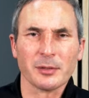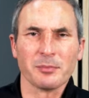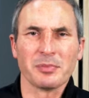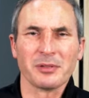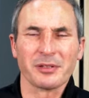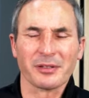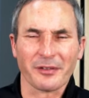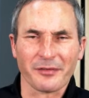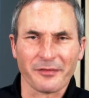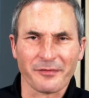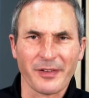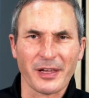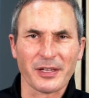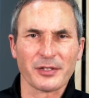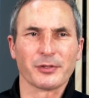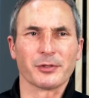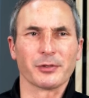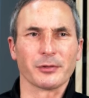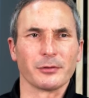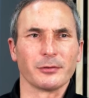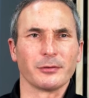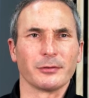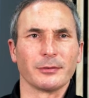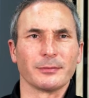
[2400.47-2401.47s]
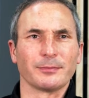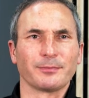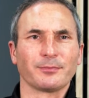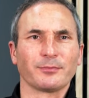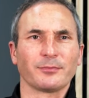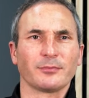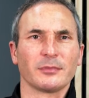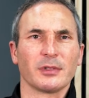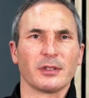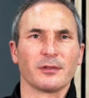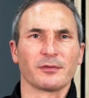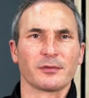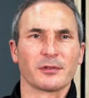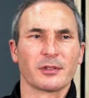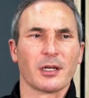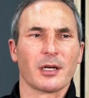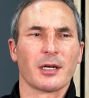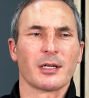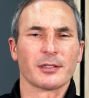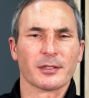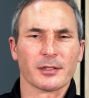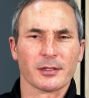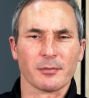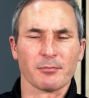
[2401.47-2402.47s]
to be a vessel of
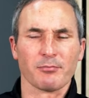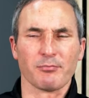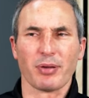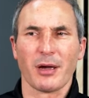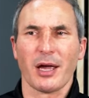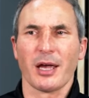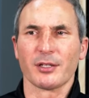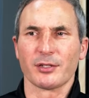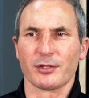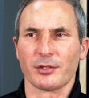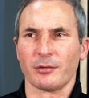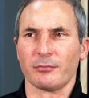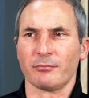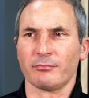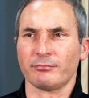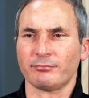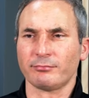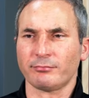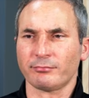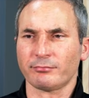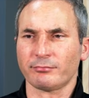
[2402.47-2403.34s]
God's compassion.